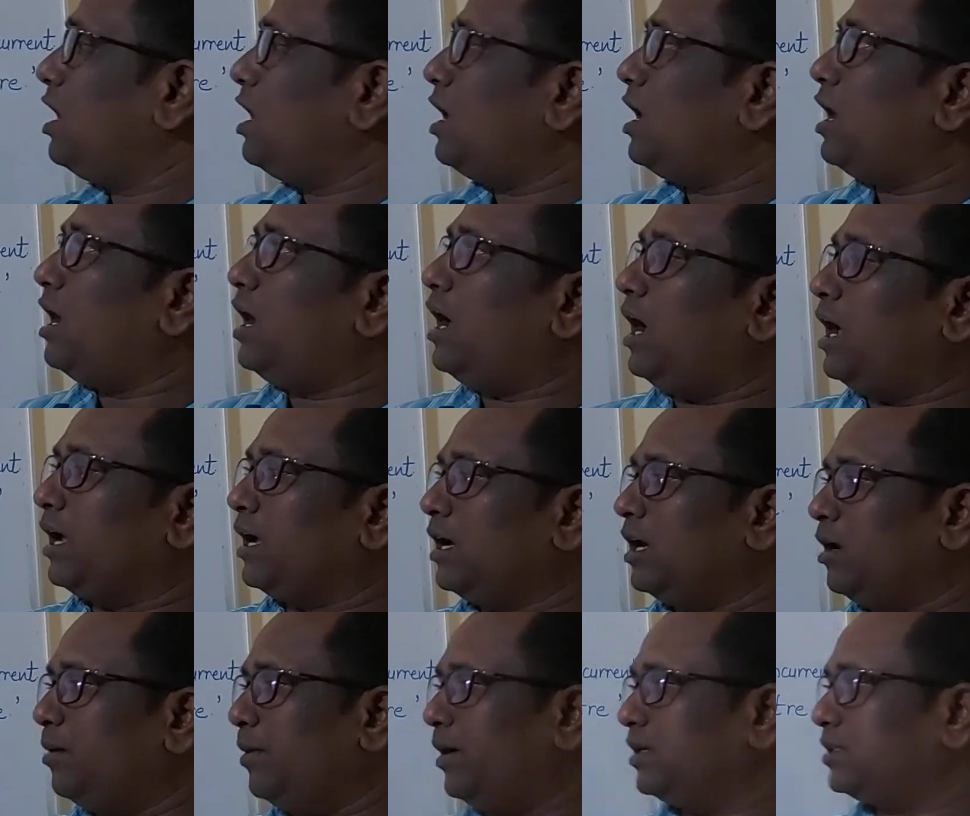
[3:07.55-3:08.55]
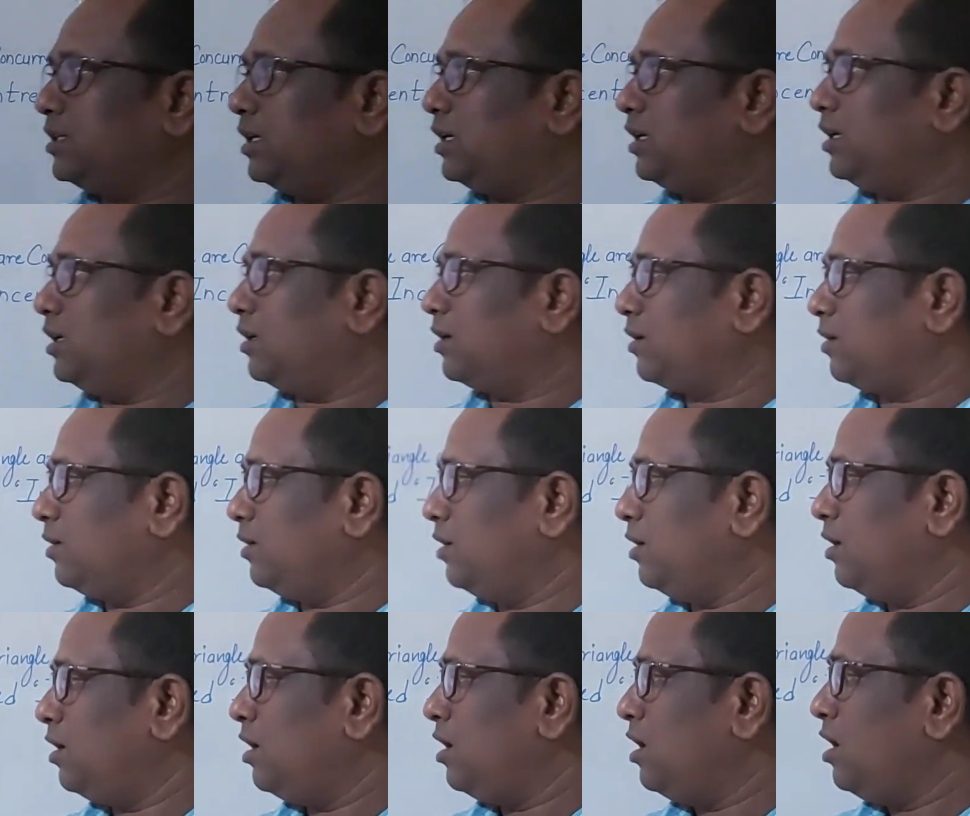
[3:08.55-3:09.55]
angle bisector.
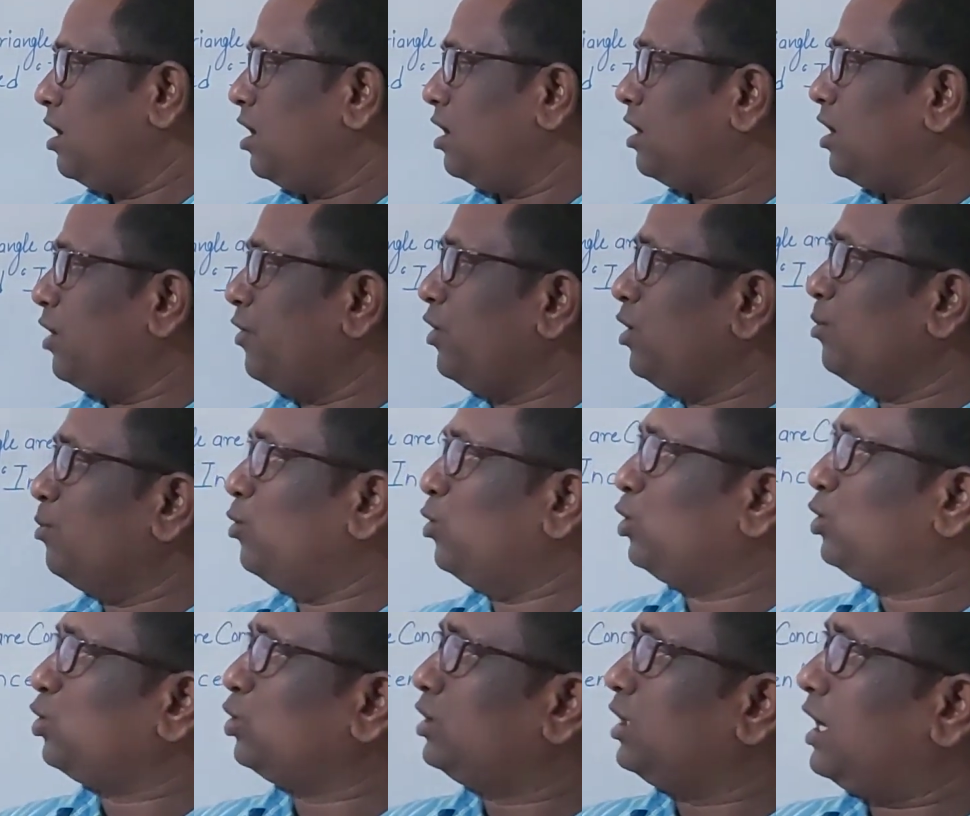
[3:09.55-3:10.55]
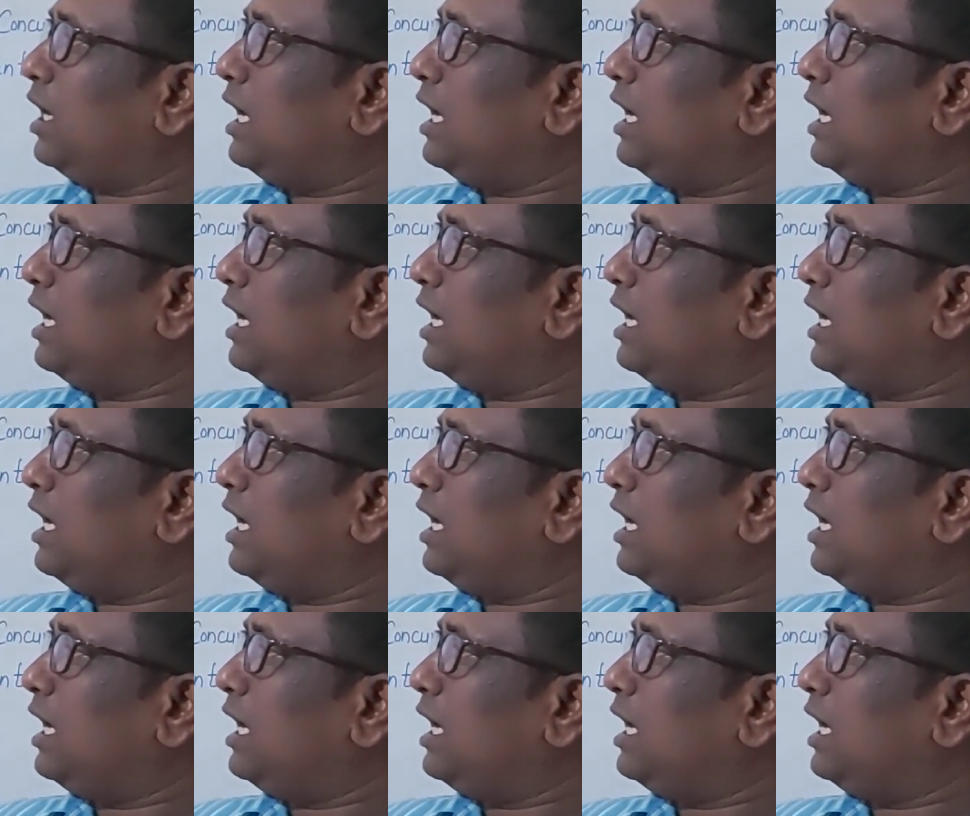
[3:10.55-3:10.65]
Now we will move to the